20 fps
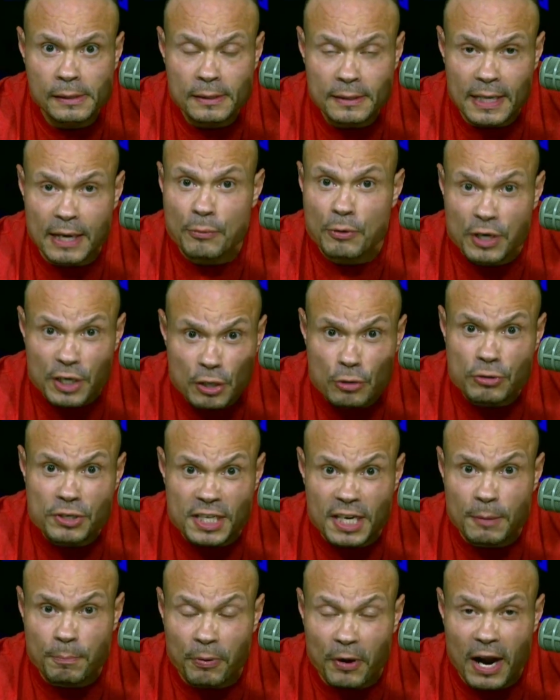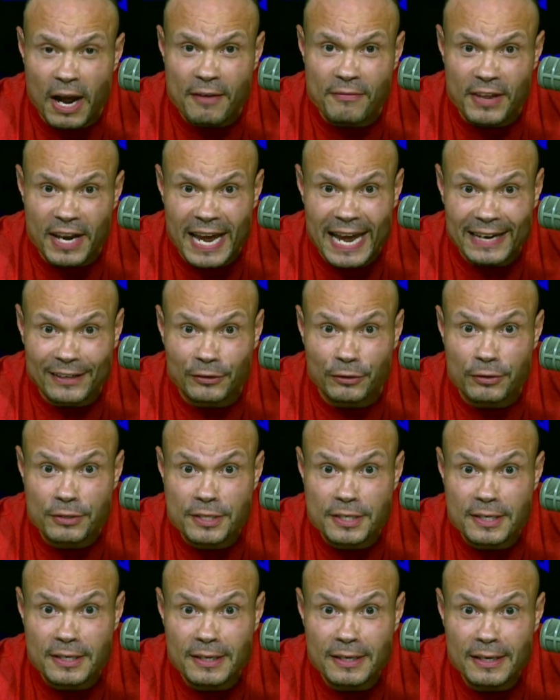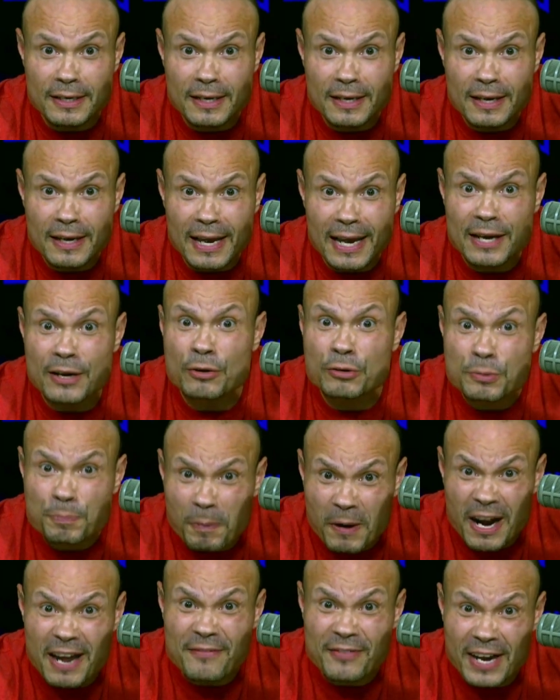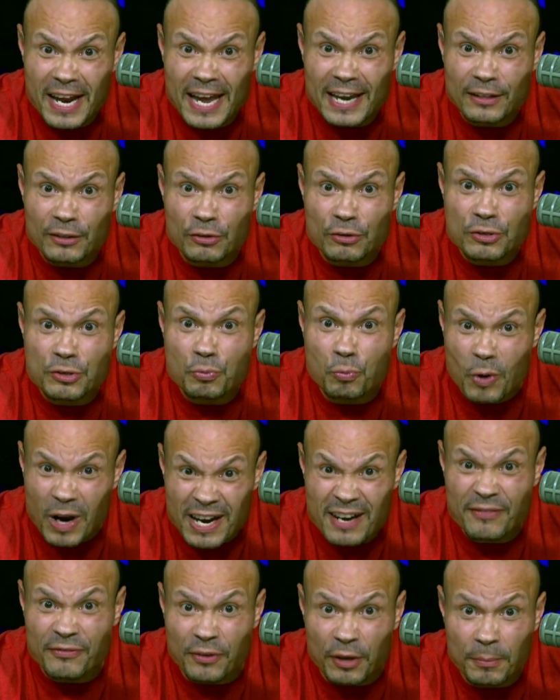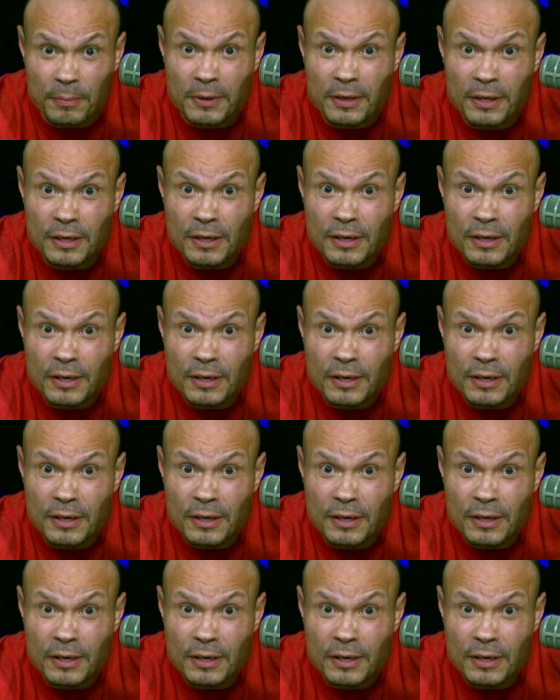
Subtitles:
They were using private actors, and those private actors, one of them,